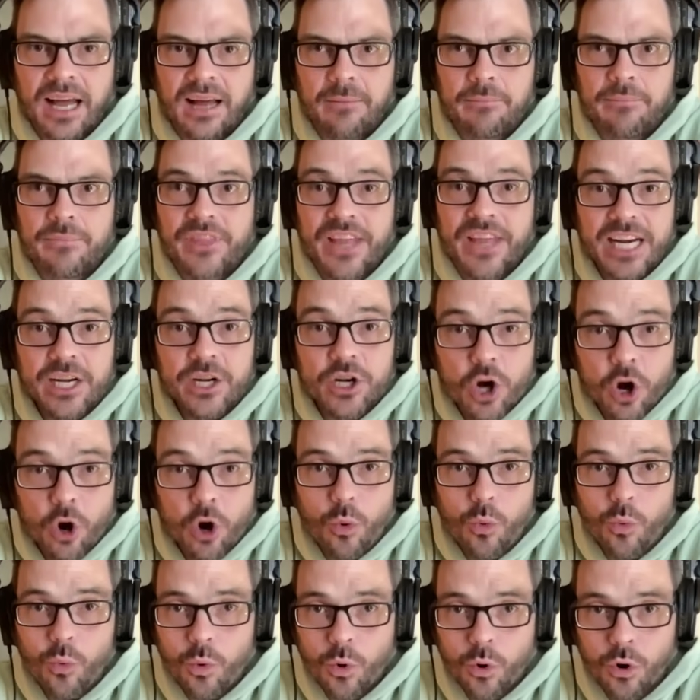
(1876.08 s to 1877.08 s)
they know
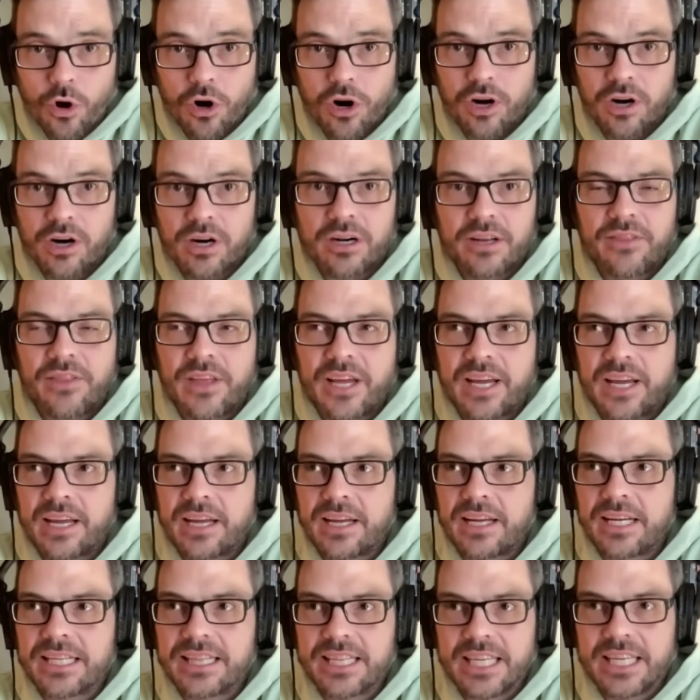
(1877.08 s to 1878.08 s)
war.
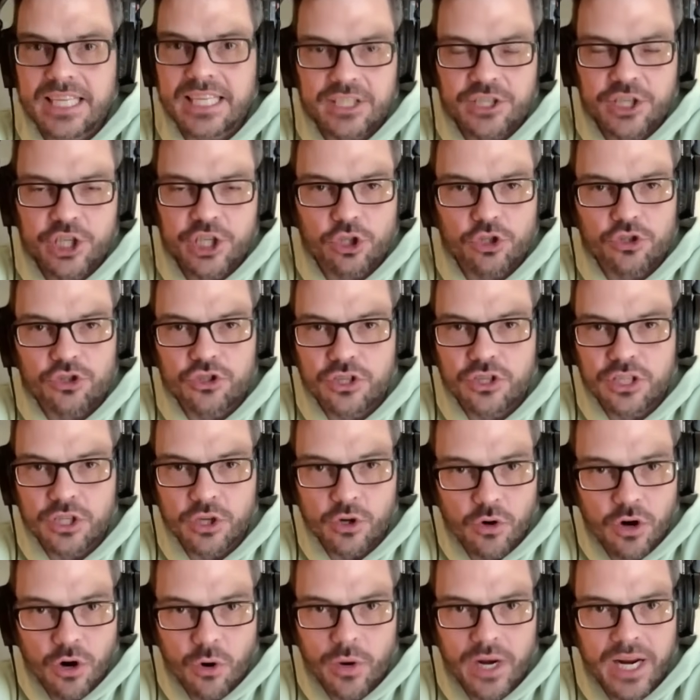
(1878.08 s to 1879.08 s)
The children
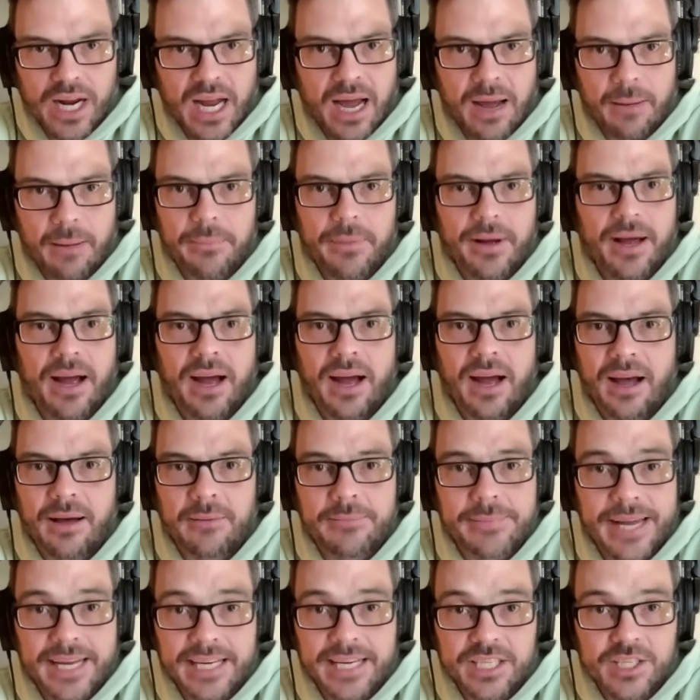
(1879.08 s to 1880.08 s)
growing up
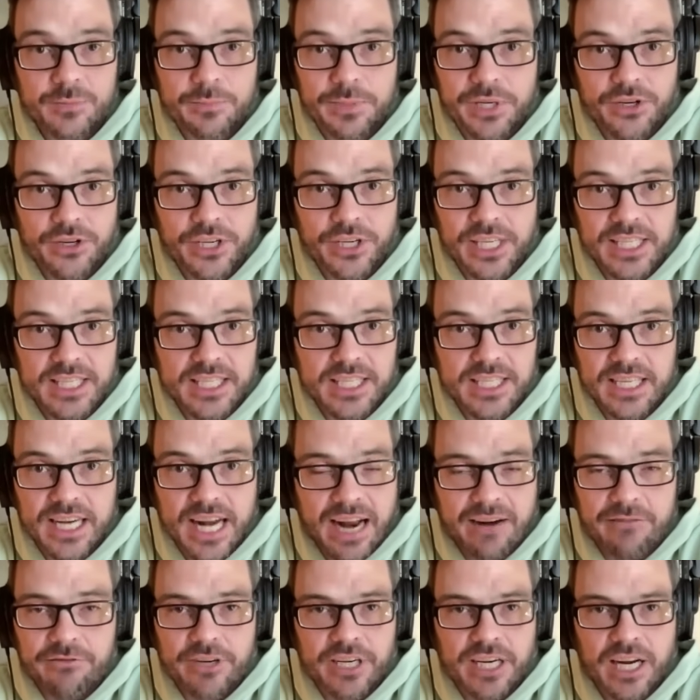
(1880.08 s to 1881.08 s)
experience it
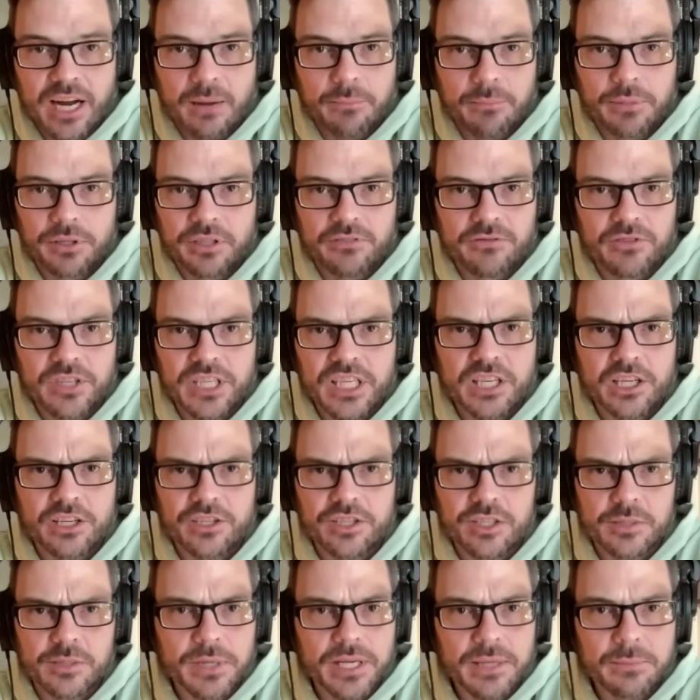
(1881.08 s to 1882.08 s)
every couple of
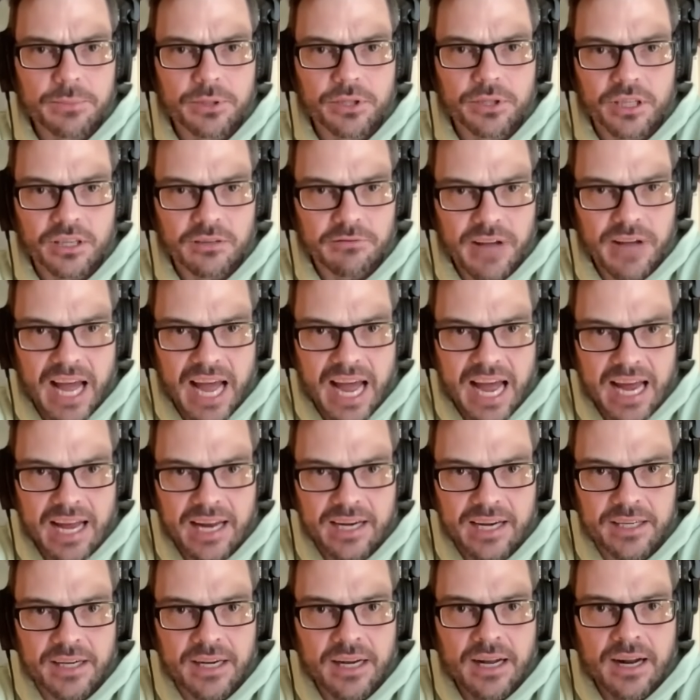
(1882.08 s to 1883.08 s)
years. People have
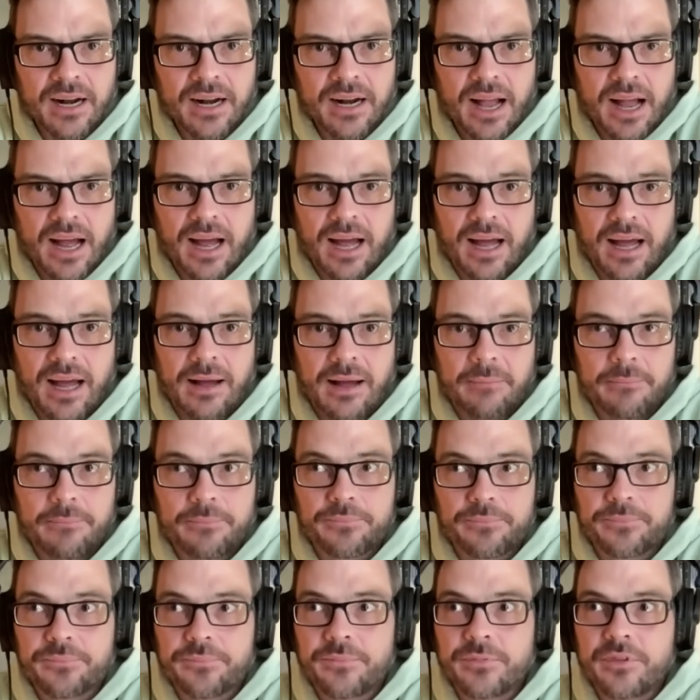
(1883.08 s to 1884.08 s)
had
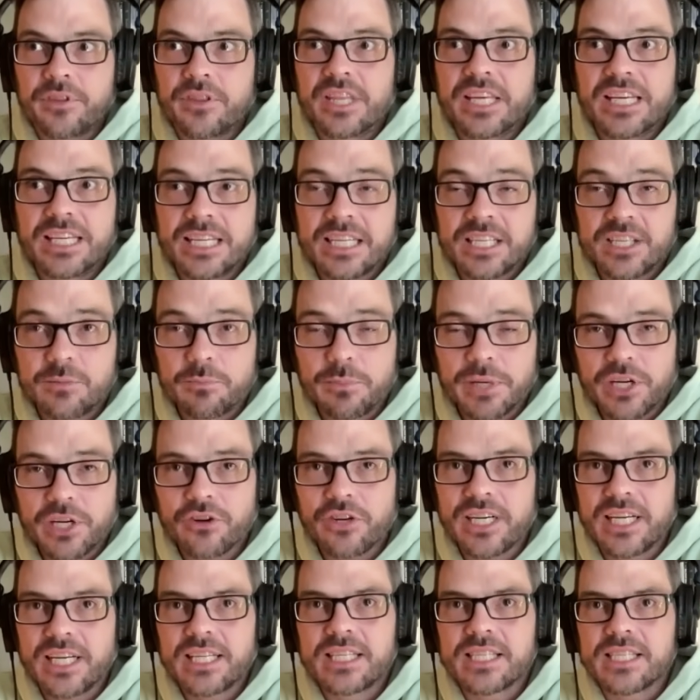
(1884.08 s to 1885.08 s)
the
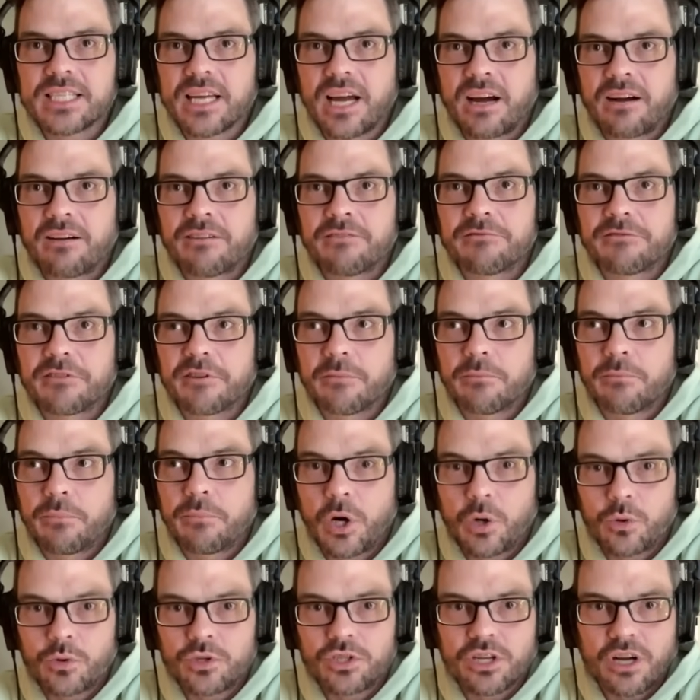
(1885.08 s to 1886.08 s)
experience of
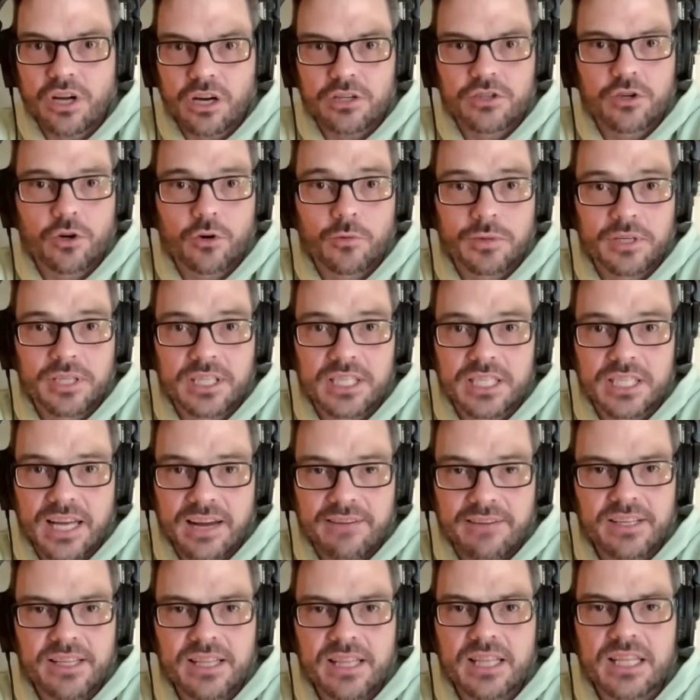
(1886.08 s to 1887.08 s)
post-October
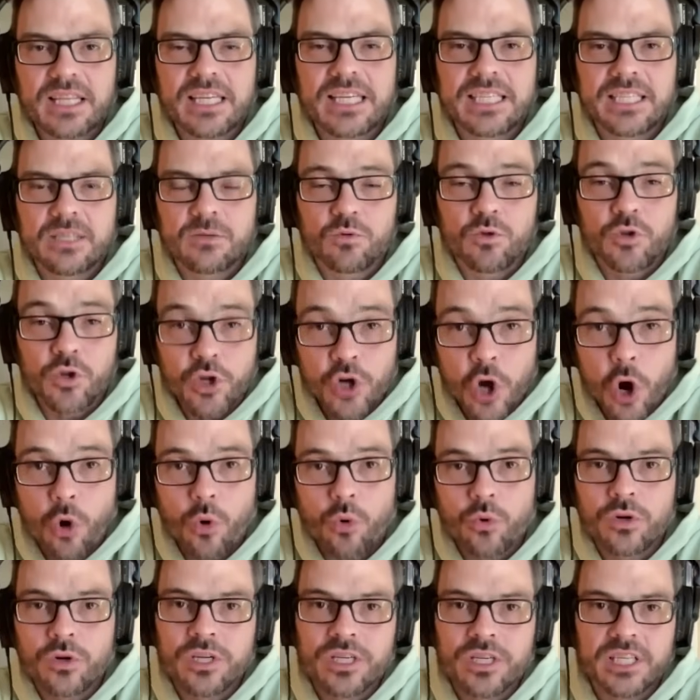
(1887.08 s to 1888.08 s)
7th is
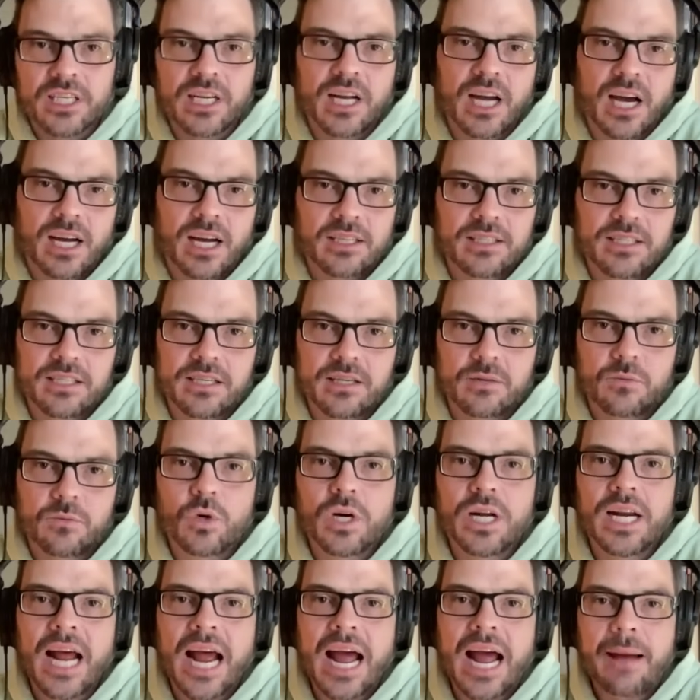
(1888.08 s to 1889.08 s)
known to Gaza.
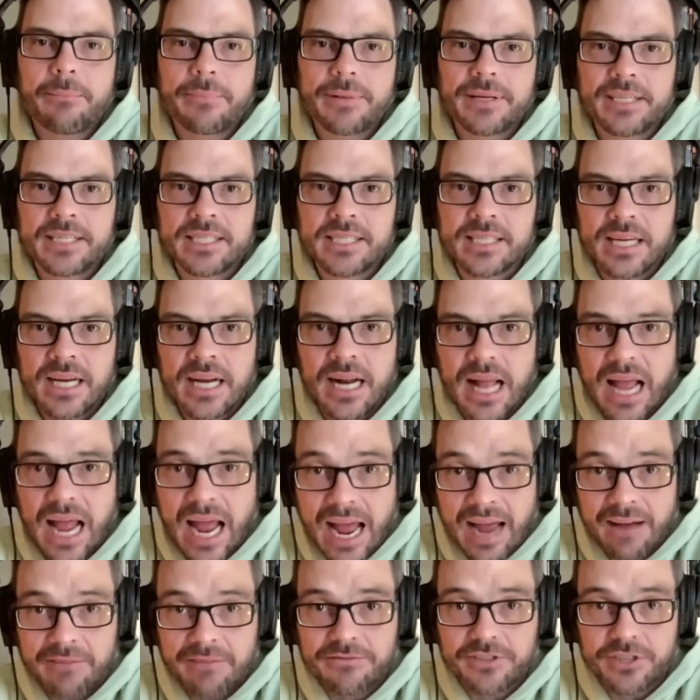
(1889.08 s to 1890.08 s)
What happened
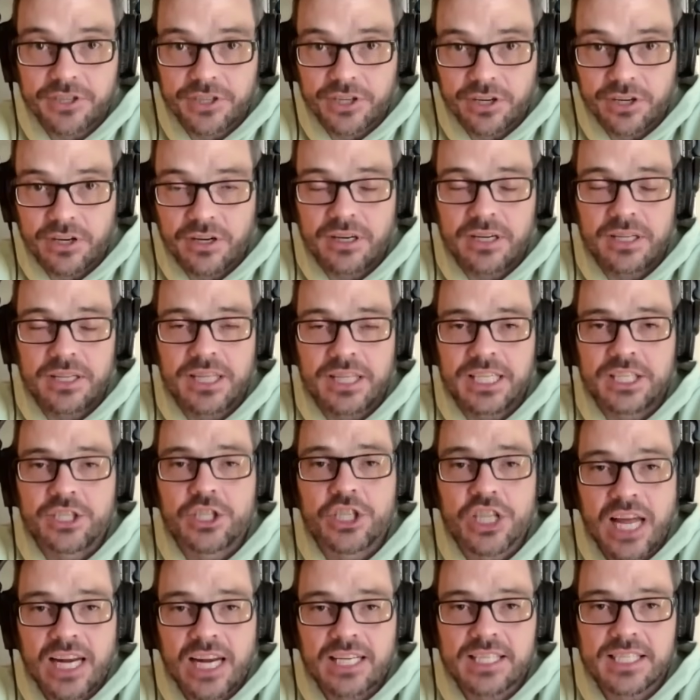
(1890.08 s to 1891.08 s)
after the
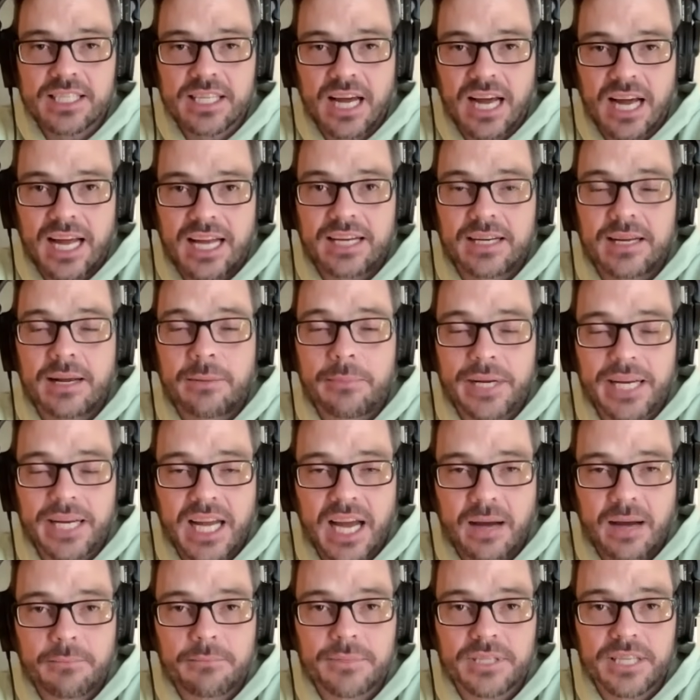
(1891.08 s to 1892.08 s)
genocide, it
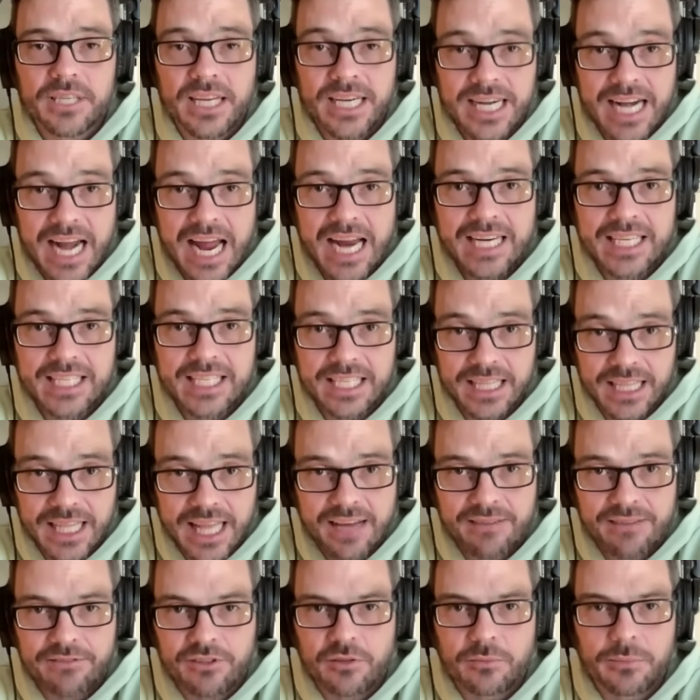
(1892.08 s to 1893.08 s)
becomes a next
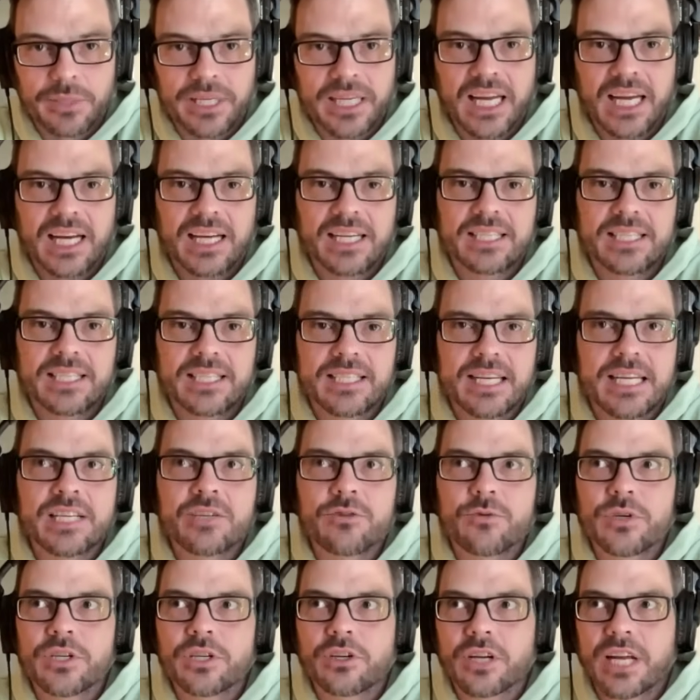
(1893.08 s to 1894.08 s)
level because
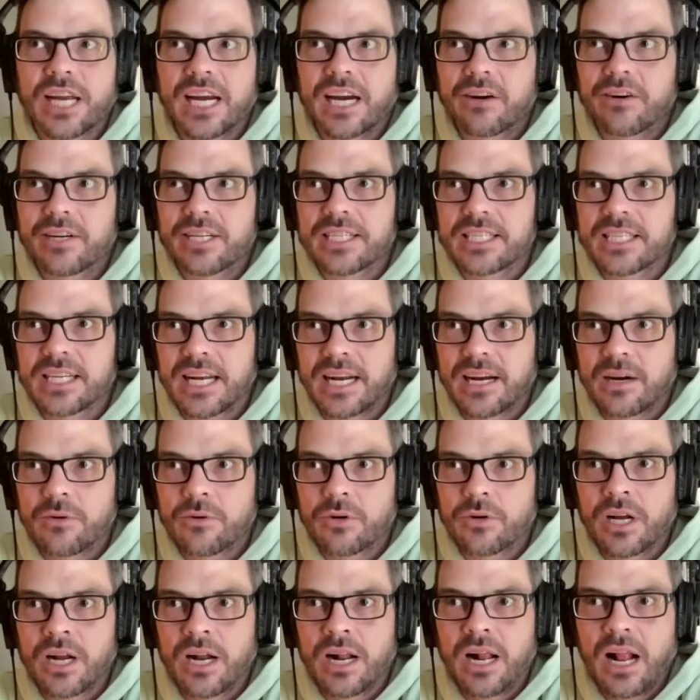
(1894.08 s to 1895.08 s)
Israel carries it out